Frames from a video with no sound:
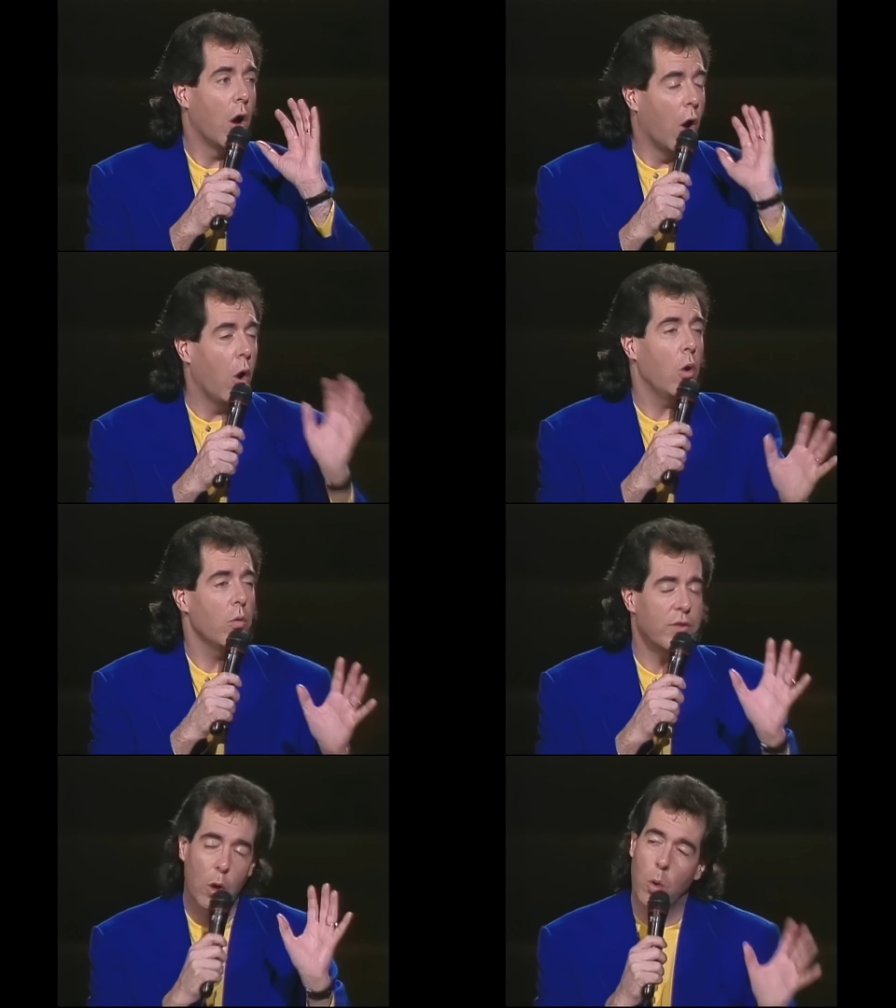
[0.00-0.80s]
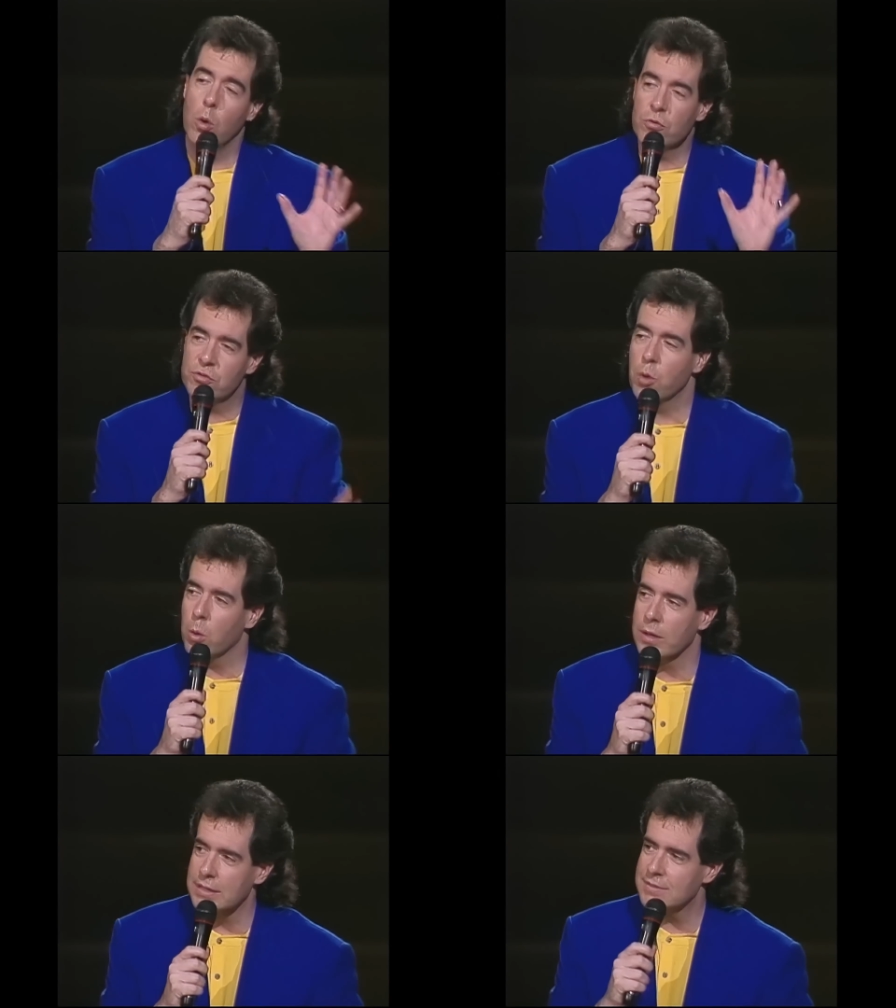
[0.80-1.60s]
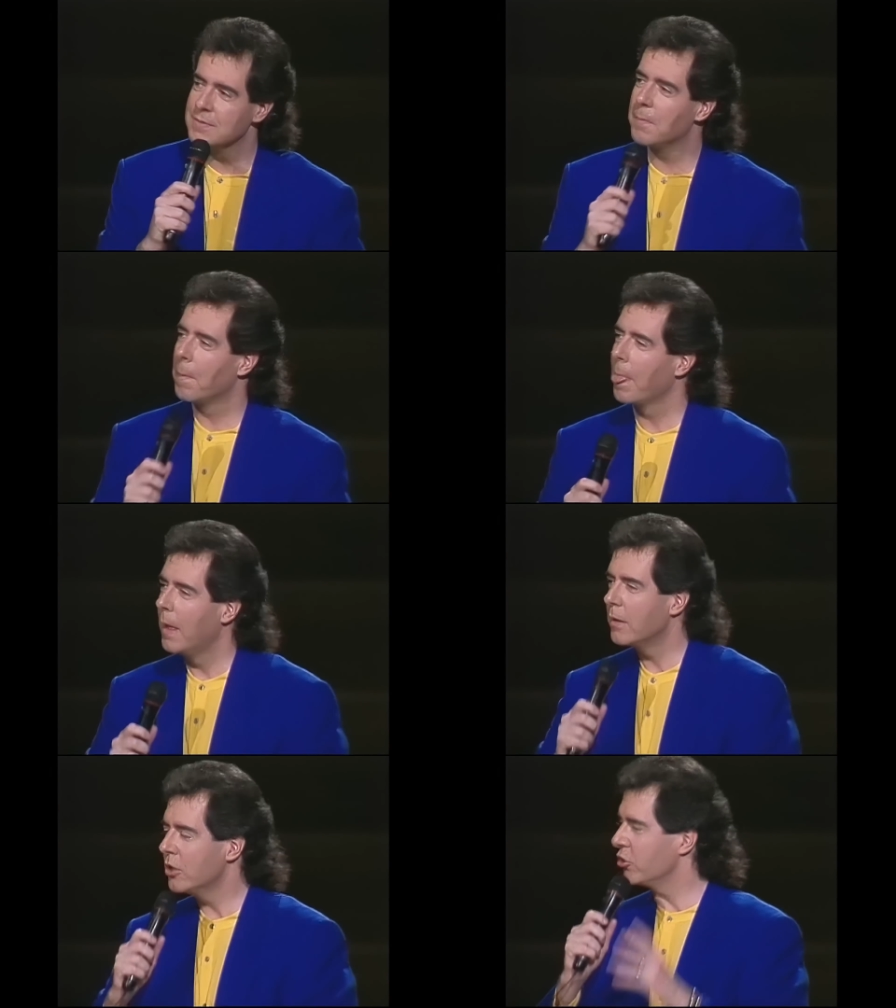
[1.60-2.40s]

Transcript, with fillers: all the old stories. Because